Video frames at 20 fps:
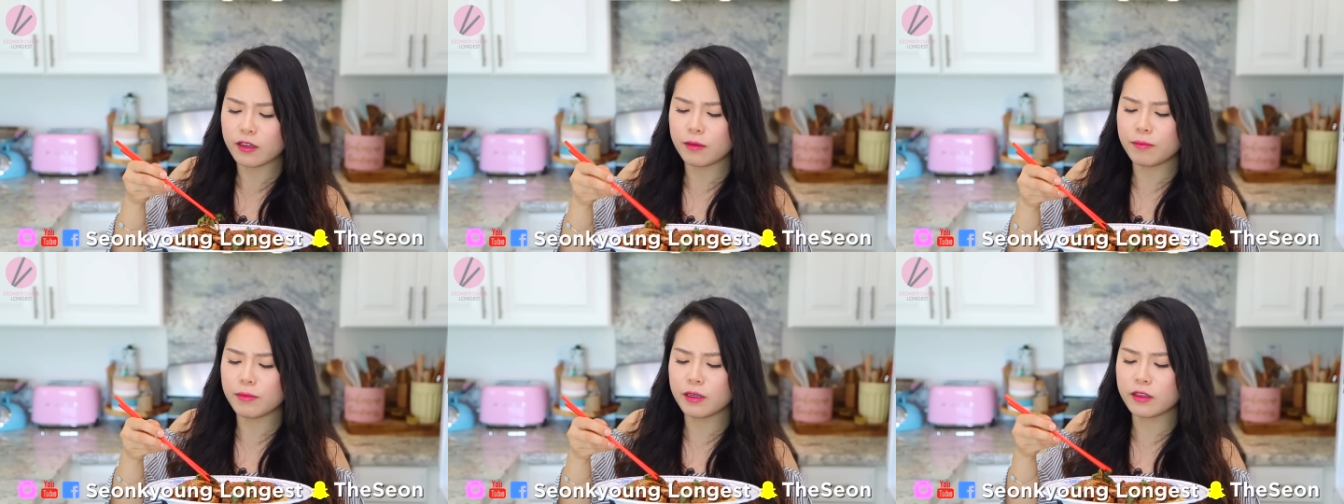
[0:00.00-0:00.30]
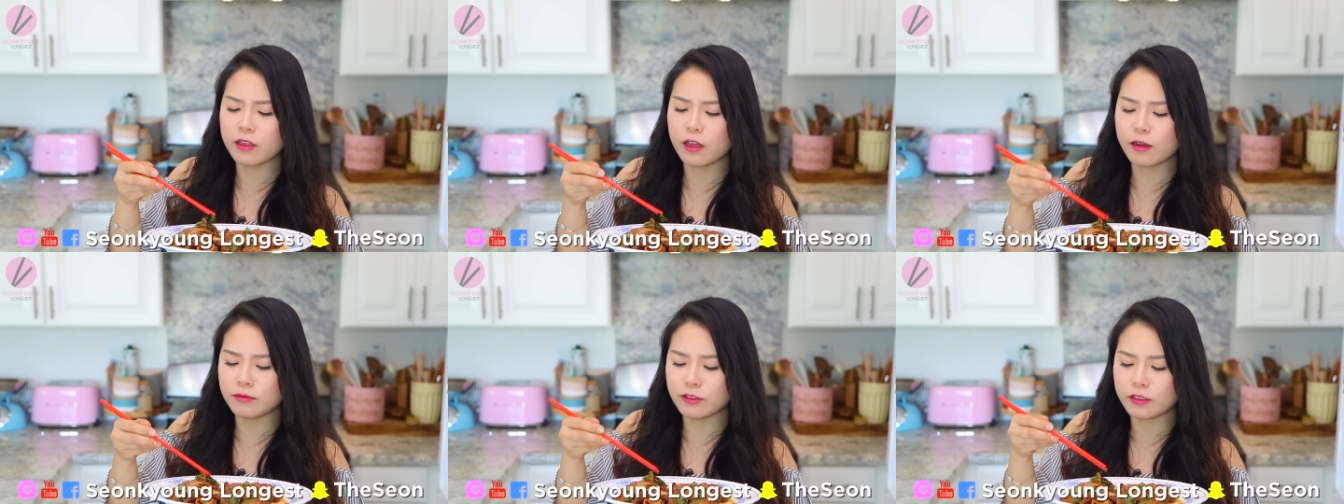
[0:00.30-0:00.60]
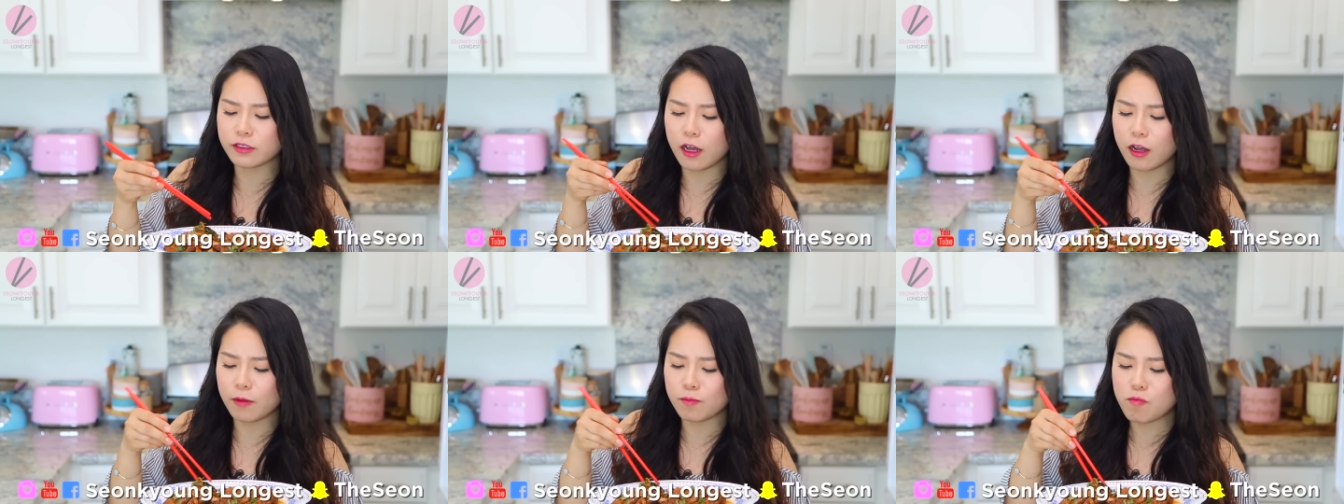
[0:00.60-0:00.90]
Give me a
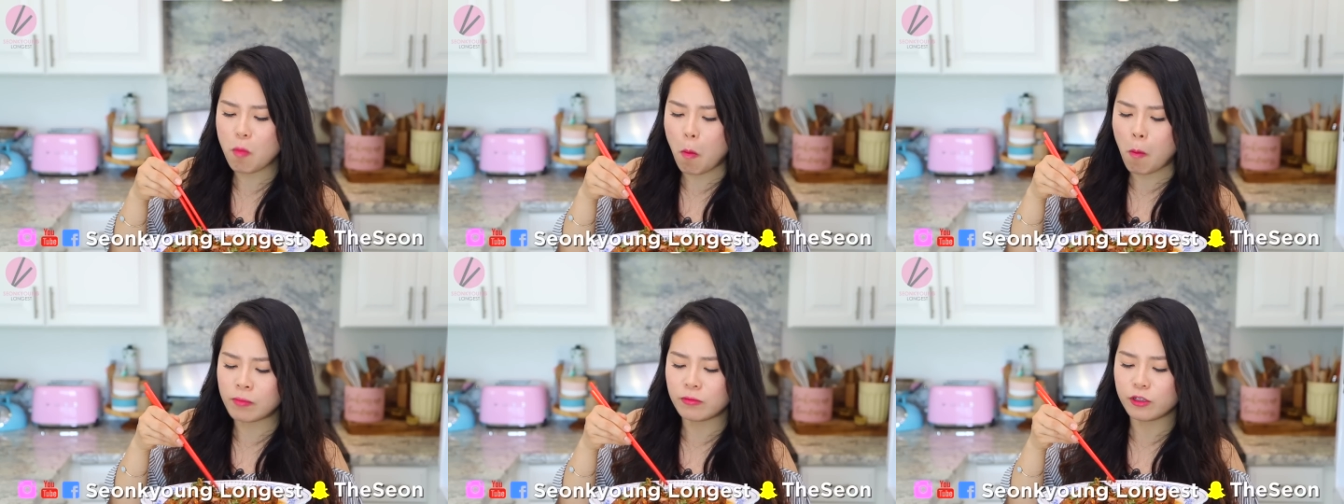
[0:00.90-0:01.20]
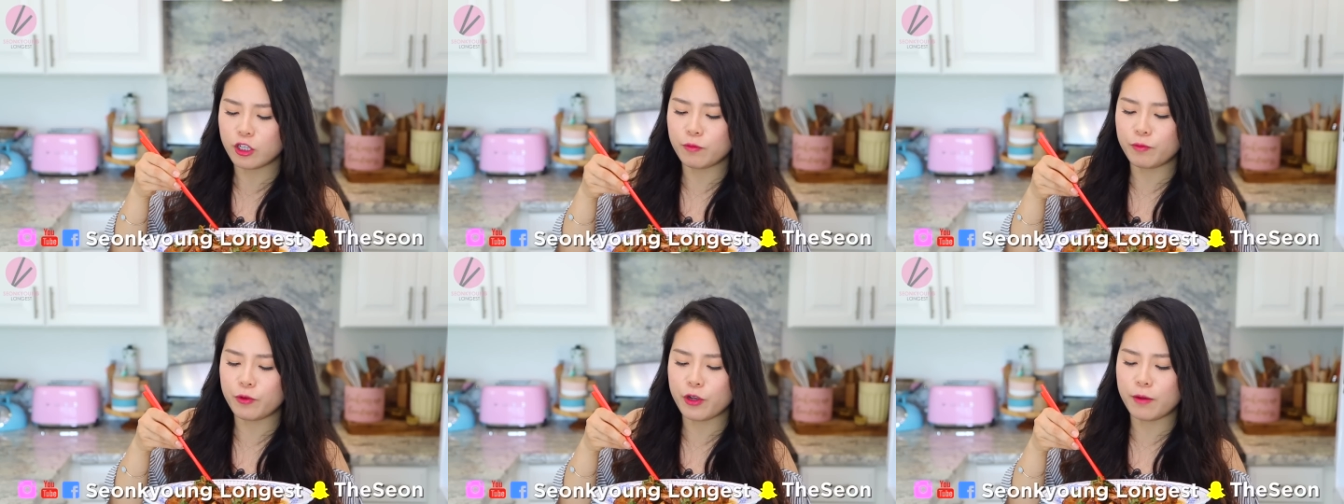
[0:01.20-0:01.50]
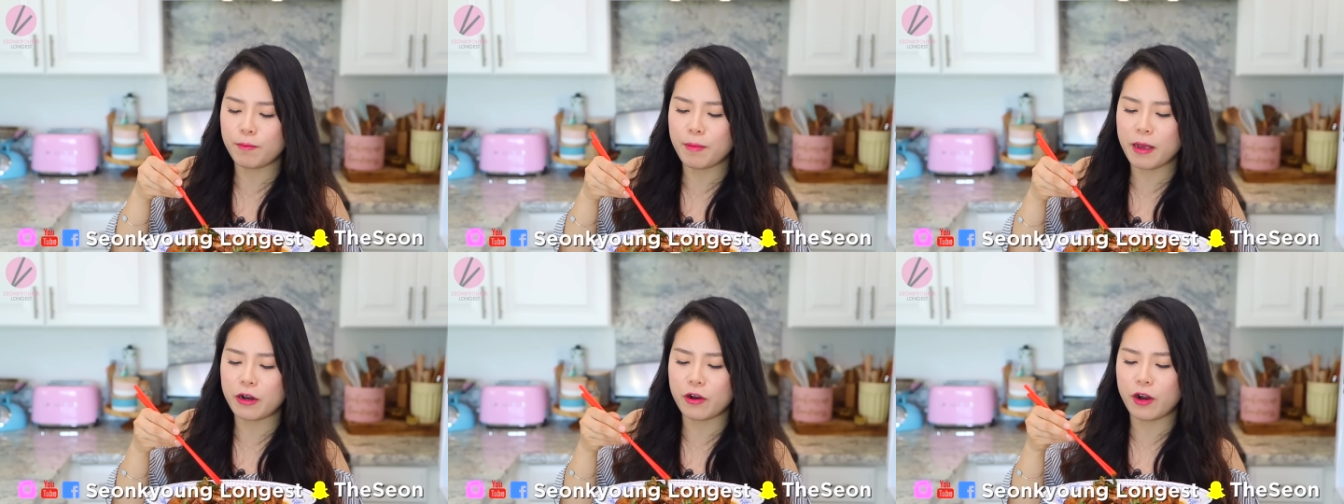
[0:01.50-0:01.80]
thumbs up if you
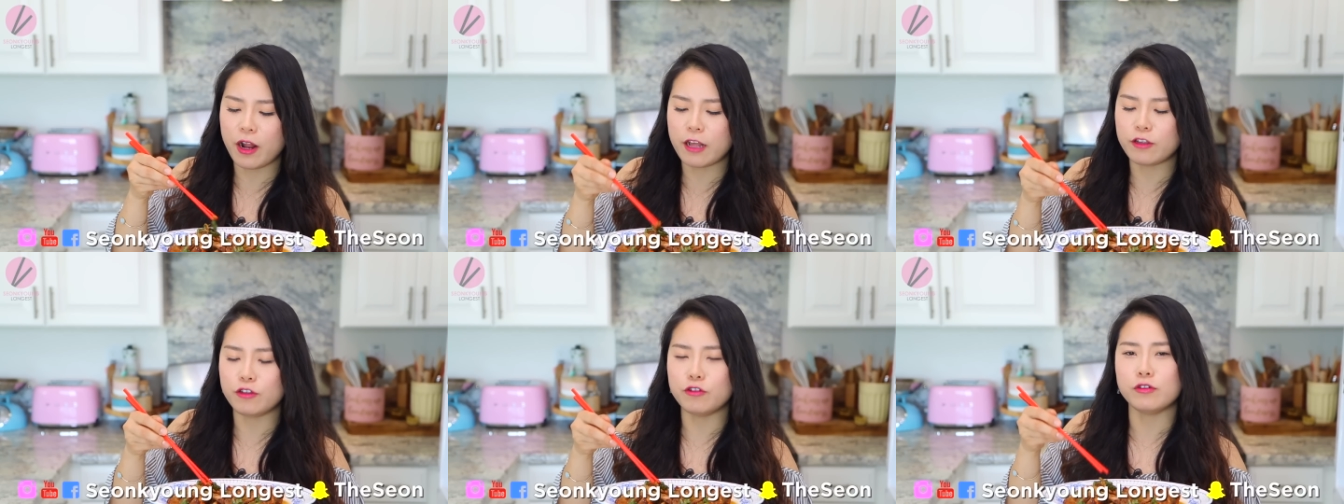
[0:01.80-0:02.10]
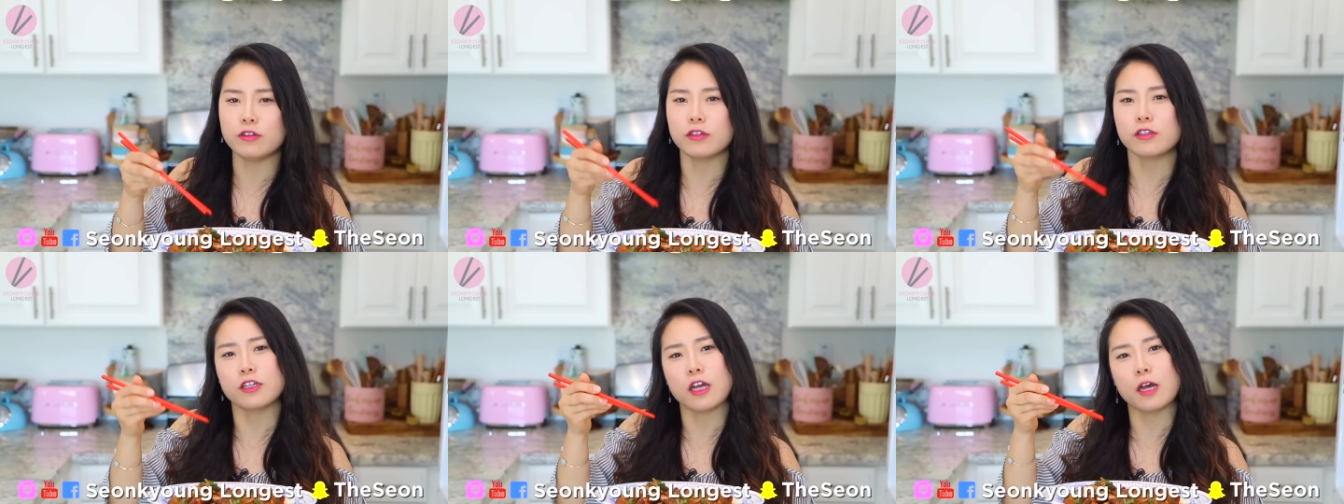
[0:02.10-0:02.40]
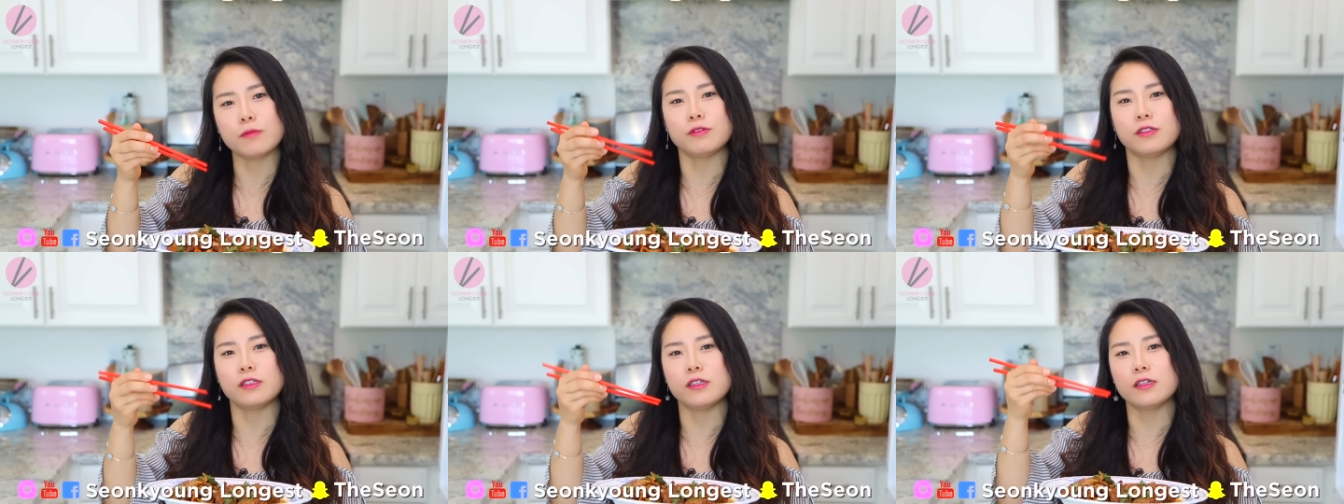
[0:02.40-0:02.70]
are better at using
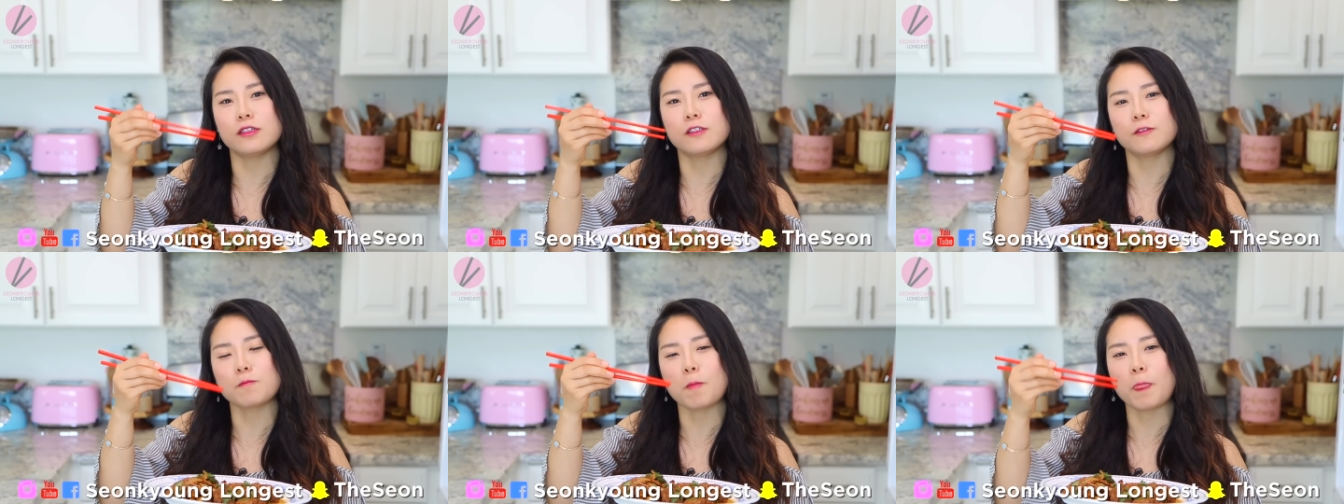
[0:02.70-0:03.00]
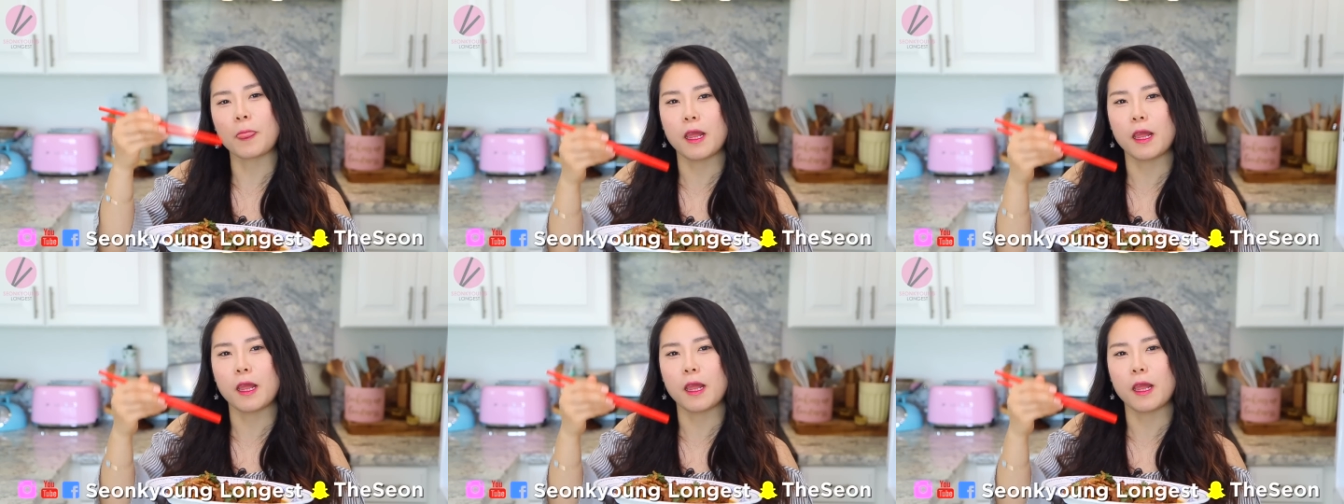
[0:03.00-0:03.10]
chopsticks